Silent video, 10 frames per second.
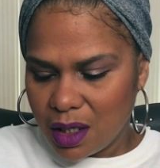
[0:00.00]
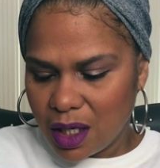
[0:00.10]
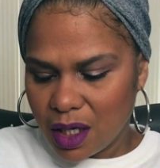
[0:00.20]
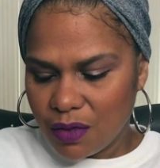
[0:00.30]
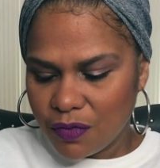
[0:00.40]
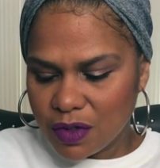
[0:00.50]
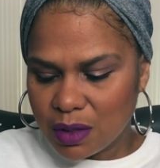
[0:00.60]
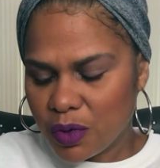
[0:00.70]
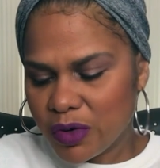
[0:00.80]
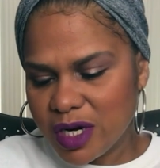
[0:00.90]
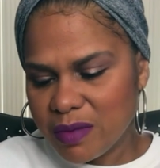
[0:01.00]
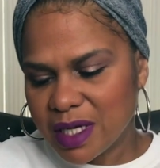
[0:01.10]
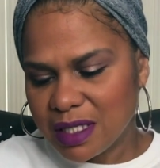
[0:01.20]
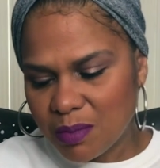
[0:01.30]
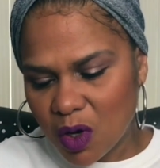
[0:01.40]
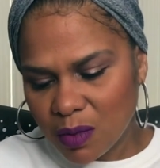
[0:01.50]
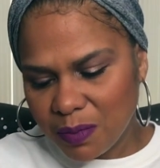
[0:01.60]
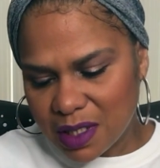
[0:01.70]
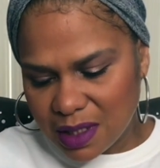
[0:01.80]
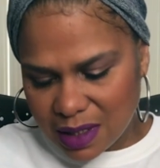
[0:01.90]
Thank you for supporting my small
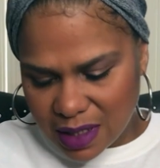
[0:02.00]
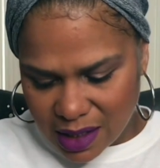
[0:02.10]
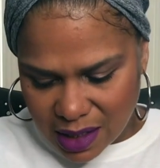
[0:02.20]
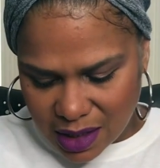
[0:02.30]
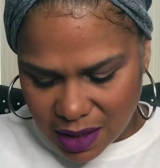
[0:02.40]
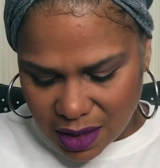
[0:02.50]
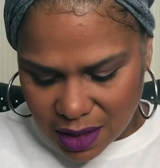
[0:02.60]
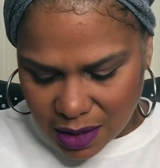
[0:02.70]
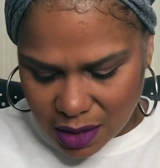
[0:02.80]
business.